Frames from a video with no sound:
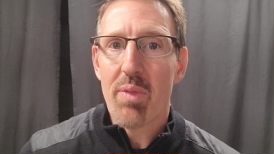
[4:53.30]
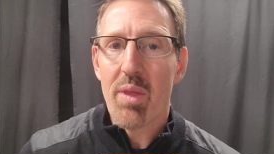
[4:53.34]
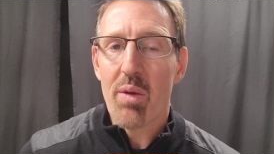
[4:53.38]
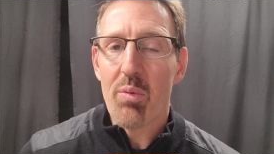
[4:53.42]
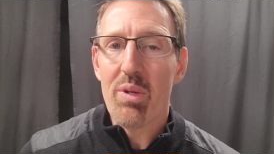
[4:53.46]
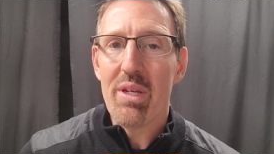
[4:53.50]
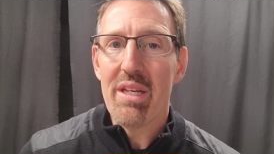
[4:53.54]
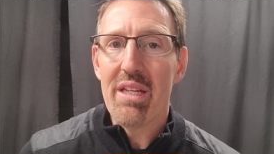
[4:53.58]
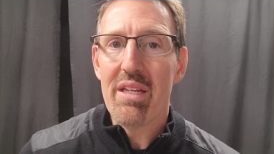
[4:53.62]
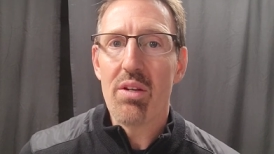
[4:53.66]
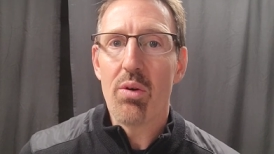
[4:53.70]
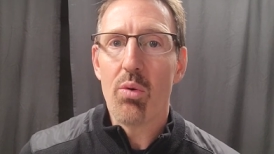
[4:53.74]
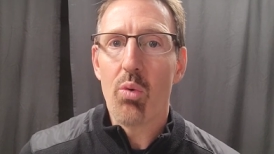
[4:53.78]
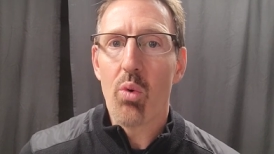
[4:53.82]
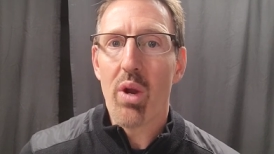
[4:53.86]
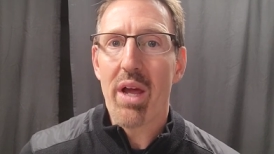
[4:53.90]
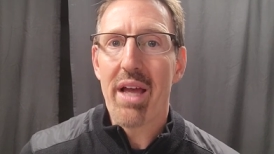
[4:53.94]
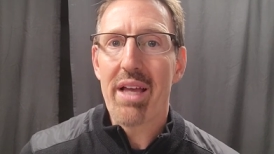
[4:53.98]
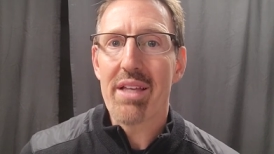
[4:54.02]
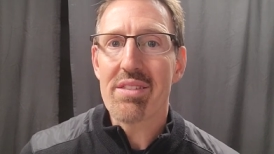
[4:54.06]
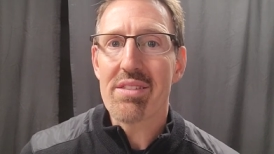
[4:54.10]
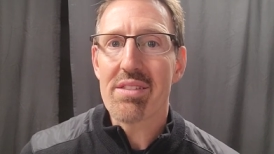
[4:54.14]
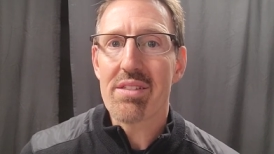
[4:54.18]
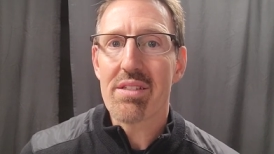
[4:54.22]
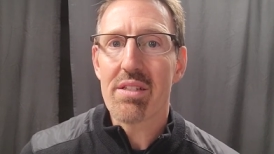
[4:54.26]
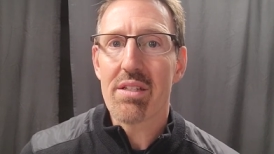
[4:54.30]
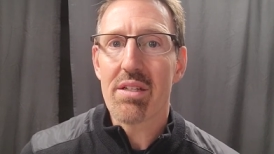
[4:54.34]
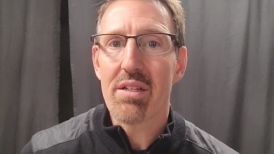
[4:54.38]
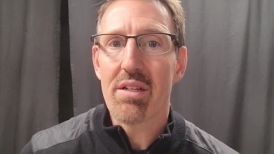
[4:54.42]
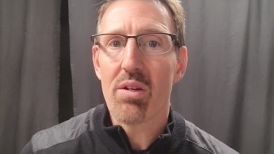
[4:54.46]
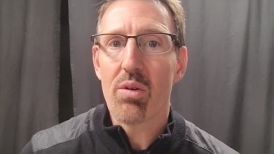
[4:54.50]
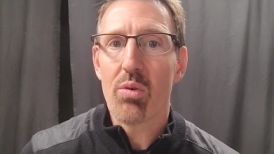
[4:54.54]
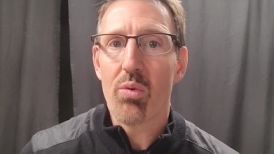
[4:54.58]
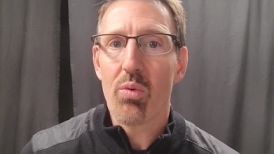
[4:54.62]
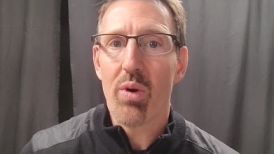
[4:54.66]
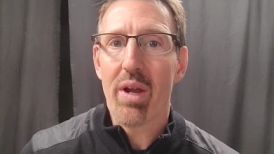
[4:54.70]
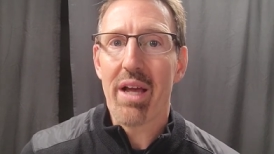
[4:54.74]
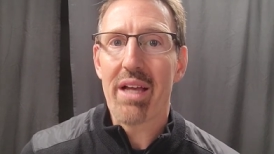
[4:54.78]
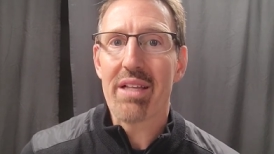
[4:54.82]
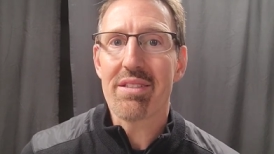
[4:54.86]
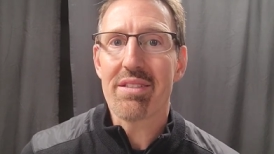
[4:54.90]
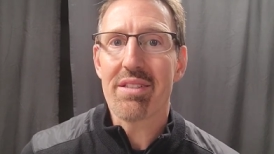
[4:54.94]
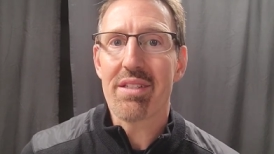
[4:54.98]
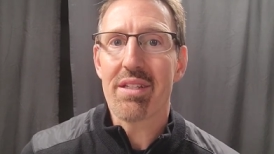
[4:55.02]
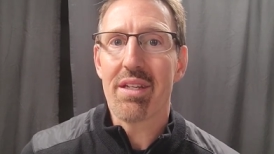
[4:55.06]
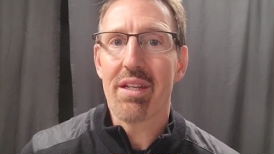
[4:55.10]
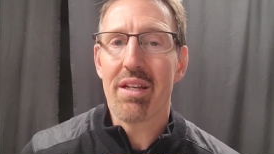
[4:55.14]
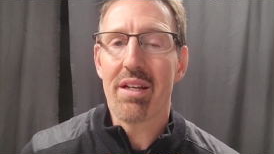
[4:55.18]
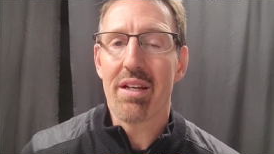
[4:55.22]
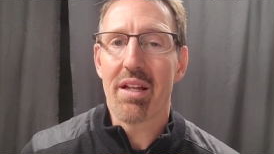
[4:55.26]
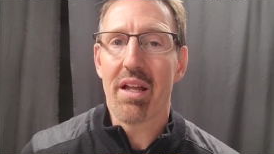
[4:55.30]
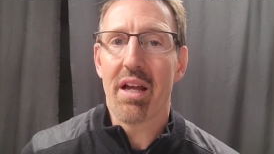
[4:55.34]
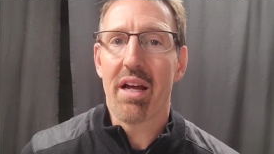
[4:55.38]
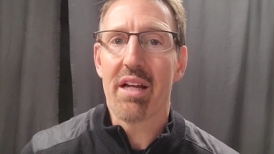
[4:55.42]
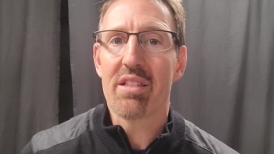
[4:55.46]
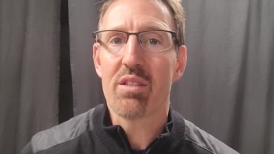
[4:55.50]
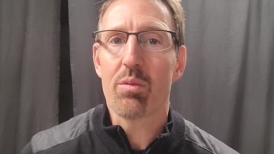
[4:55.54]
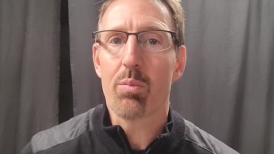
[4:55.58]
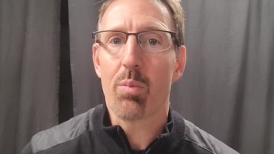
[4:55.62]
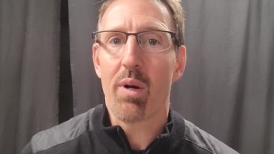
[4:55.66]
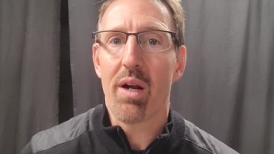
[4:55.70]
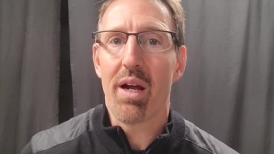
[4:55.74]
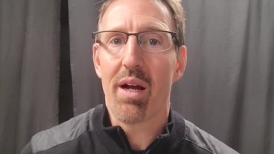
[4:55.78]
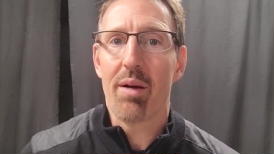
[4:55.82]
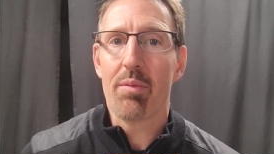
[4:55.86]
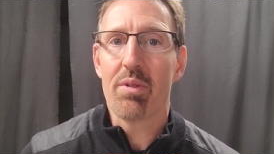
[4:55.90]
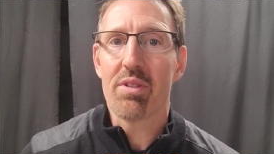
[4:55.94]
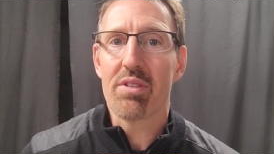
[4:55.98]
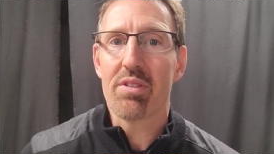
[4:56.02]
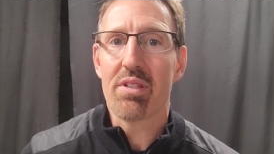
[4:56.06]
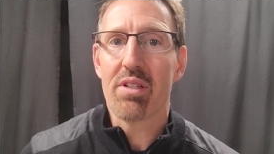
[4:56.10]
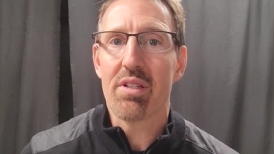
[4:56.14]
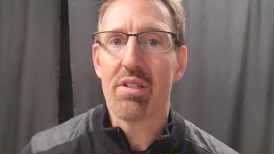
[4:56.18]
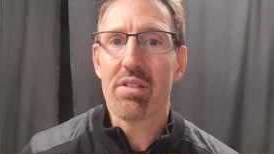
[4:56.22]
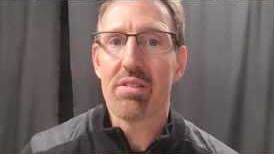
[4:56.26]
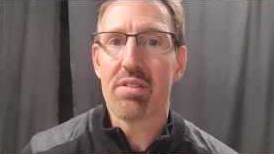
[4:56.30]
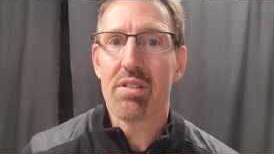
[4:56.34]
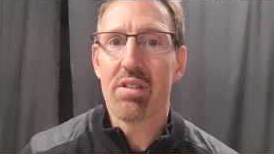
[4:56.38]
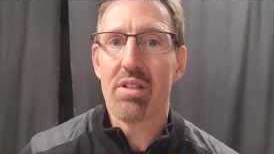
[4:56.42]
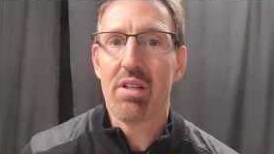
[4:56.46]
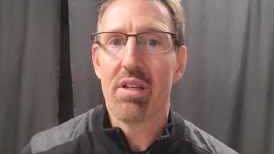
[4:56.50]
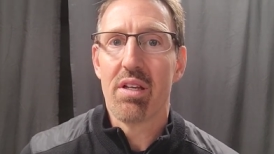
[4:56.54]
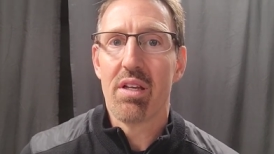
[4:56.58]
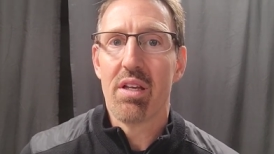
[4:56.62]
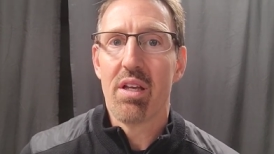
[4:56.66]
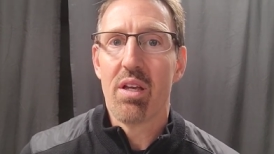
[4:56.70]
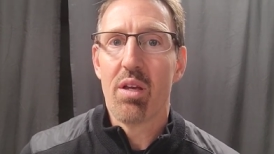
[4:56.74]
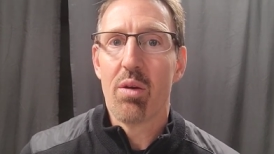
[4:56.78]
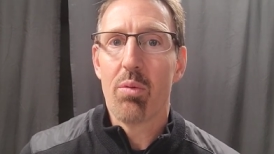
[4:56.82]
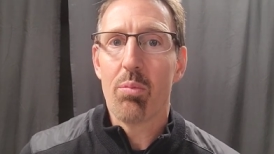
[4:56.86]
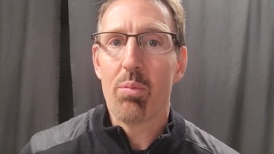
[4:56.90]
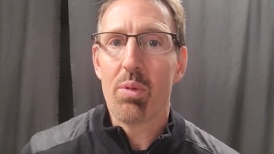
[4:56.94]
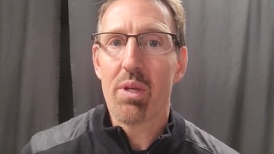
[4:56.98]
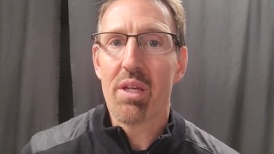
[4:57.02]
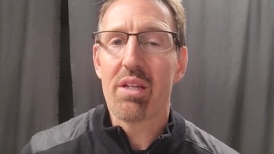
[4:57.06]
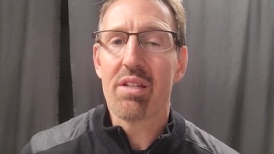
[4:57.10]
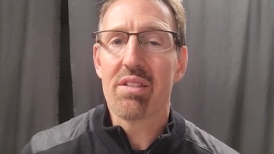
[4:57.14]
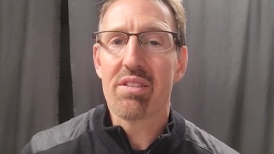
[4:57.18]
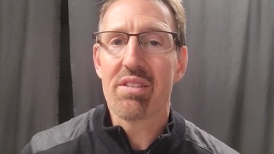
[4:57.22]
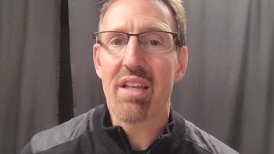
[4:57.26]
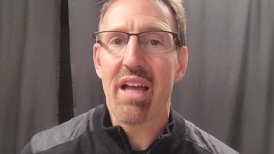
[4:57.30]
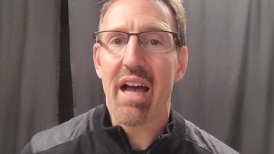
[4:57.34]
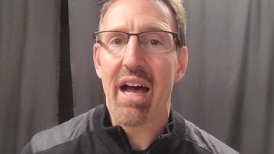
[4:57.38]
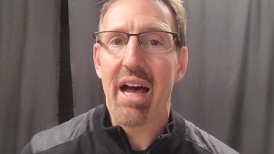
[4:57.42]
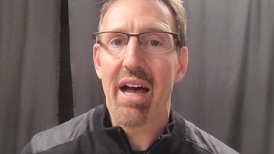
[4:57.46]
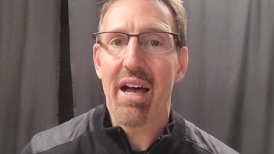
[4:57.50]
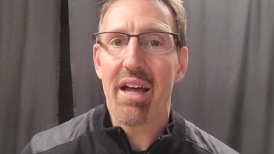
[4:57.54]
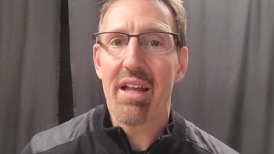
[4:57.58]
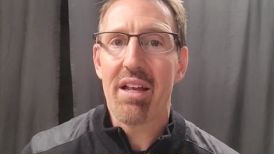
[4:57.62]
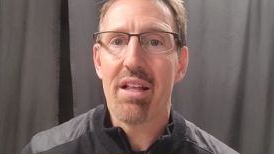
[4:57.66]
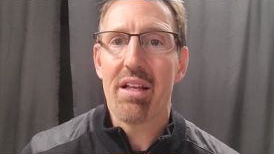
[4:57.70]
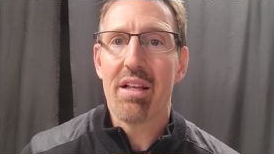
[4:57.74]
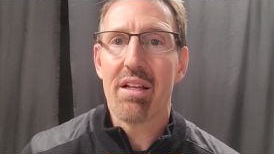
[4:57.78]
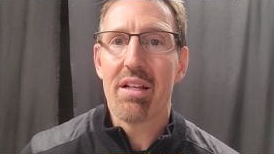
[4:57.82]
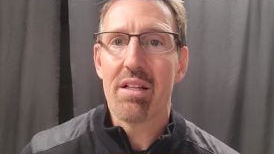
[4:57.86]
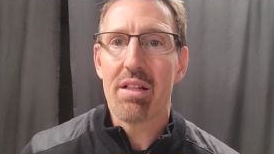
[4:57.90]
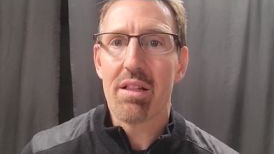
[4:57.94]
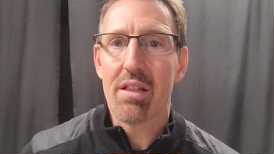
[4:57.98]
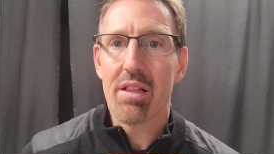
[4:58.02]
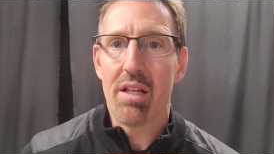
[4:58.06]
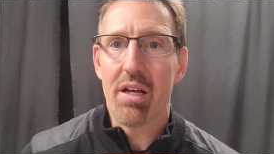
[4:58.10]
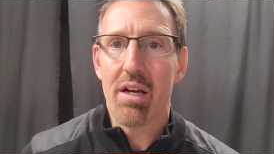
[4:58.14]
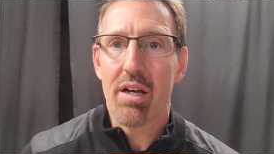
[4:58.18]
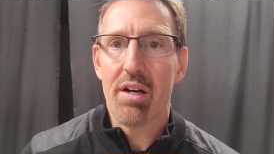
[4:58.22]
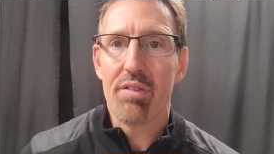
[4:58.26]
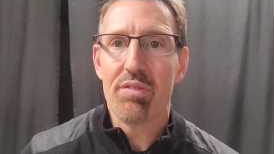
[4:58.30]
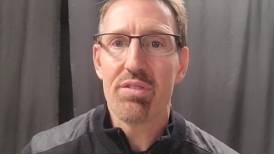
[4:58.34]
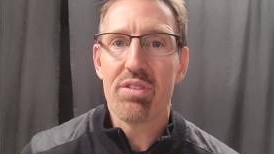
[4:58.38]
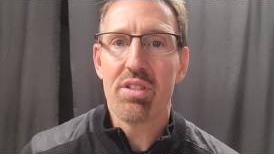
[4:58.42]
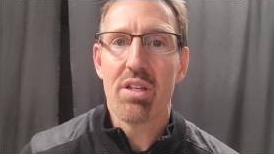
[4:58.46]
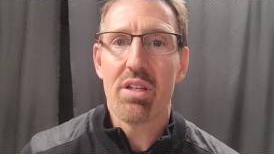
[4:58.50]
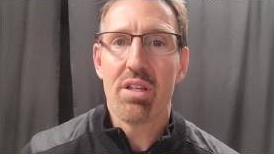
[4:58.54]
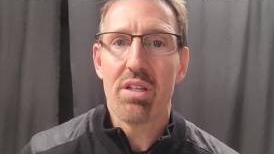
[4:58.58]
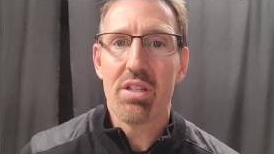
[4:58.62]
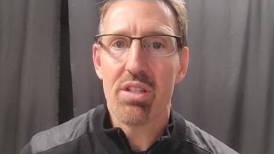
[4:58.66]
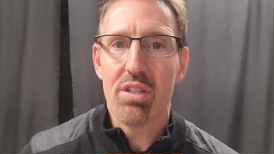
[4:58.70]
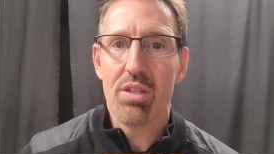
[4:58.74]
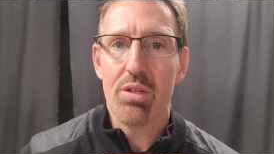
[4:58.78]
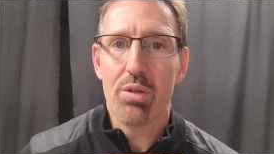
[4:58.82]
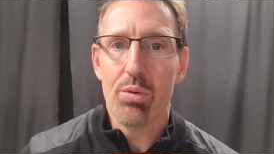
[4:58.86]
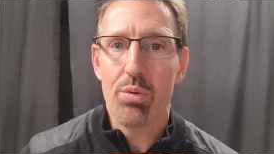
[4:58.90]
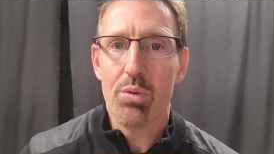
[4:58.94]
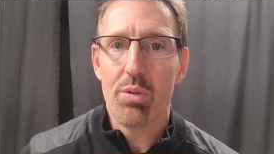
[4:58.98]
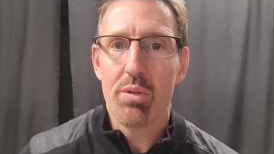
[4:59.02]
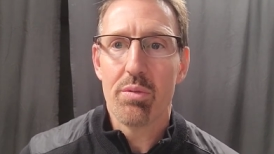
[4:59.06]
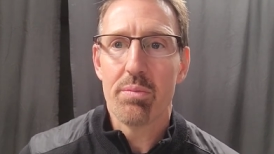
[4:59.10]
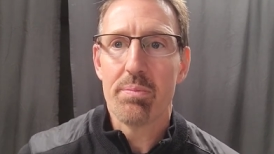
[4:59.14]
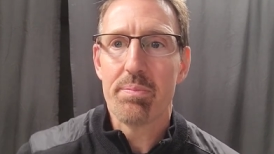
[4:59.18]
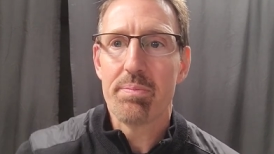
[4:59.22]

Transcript: that we need to rest in God's promises because God loves you.